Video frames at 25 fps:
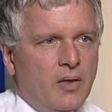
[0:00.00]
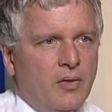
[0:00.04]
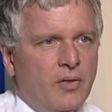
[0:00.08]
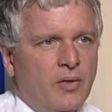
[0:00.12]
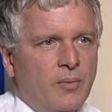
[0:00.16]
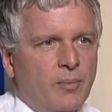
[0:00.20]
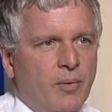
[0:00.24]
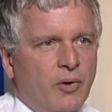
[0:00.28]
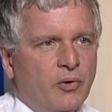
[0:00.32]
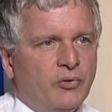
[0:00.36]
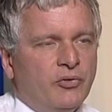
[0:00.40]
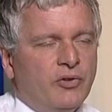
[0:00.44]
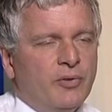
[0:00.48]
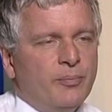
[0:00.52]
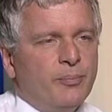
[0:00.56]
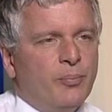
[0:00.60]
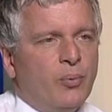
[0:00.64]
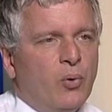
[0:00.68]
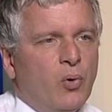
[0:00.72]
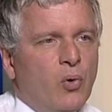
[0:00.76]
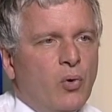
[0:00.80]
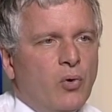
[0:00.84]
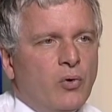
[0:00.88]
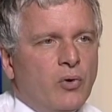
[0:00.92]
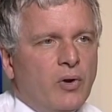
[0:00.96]
The most
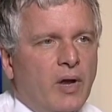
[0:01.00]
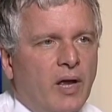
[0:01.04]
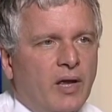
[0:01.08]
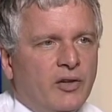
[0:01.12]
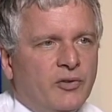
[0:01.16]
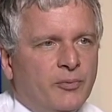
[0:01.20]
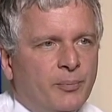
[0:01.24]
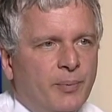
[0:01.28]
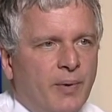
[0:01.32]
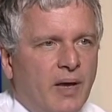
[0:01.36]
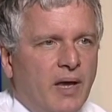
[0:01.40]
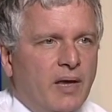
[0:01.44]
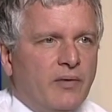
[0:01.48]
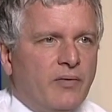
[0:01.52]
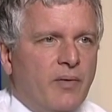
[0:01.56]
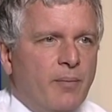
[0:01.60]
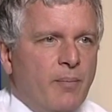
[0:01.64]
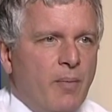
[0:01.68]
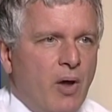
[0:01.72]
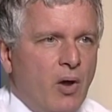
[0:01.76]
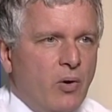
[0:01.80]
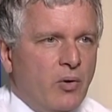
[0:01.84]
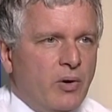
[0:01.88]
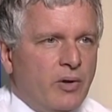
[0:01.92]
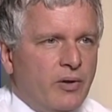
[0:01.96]
important aspect of
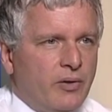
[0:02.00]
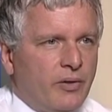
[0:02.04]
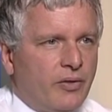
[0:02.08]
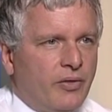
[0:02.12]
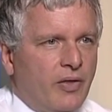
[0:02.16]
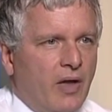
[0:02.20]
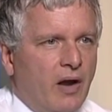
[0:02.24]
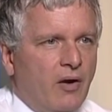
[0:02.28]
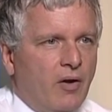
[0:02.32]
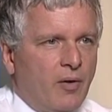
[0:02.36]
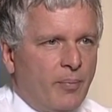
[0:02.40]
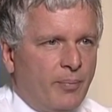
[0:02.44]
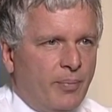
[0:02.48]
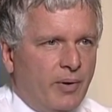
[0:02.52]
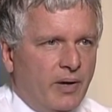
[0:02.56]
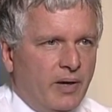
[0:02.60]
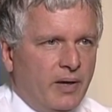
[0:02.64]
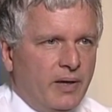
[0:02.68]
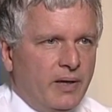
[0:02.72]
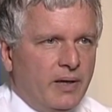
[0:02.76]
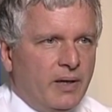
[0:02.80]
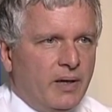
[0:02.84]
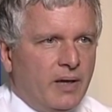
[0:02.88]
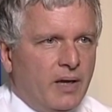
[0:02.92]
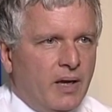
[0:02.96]
emollient
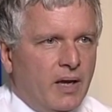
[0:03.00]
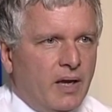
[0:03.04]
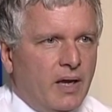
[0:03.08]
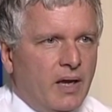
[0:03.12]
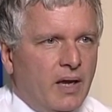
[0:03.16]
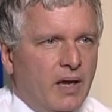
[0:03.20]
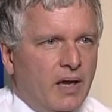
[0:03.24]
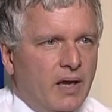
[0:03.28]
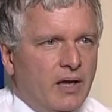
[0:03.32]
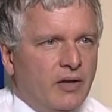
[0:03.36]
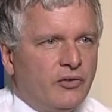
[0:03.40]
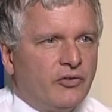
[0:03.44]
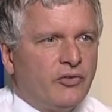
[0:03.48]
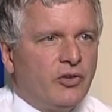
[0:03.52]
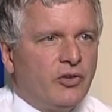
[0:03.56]
therapy is